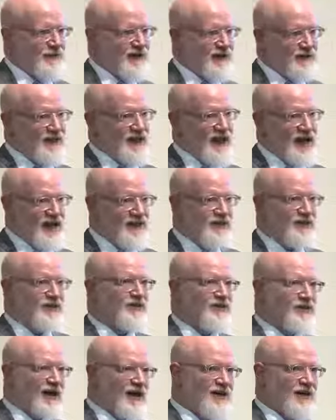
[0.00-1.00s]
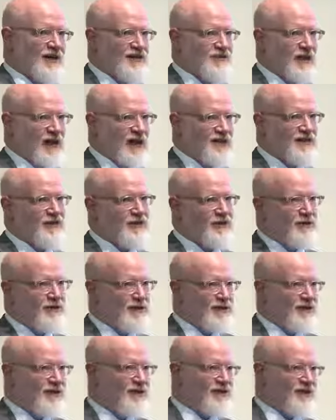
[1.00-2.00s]
and the answer to how that's possible
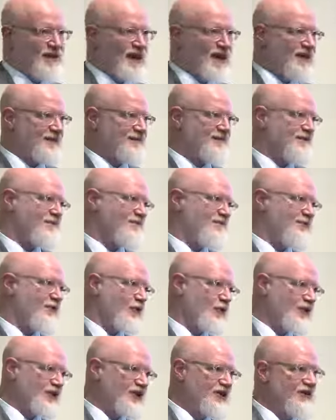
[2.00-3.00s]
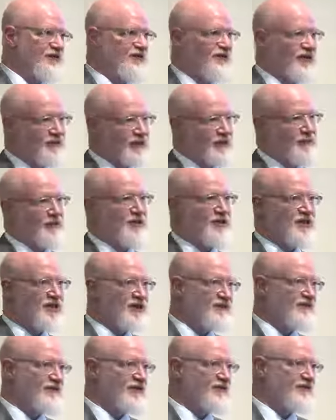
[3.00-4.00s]
is that 40 or
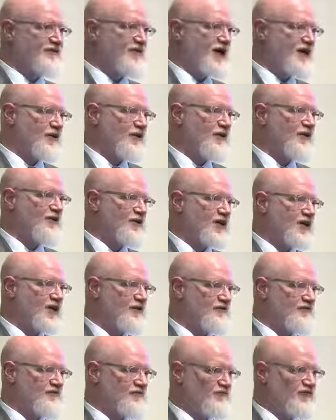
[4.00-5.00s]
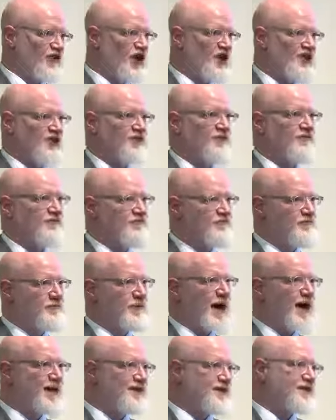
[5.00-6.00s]
50% of those followers are Russian
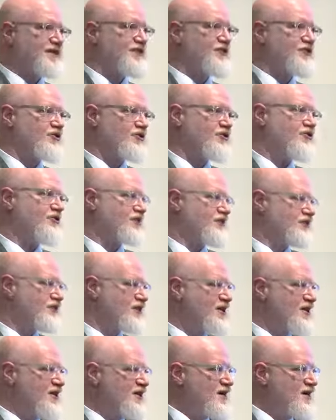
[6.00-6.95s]
bots and trolls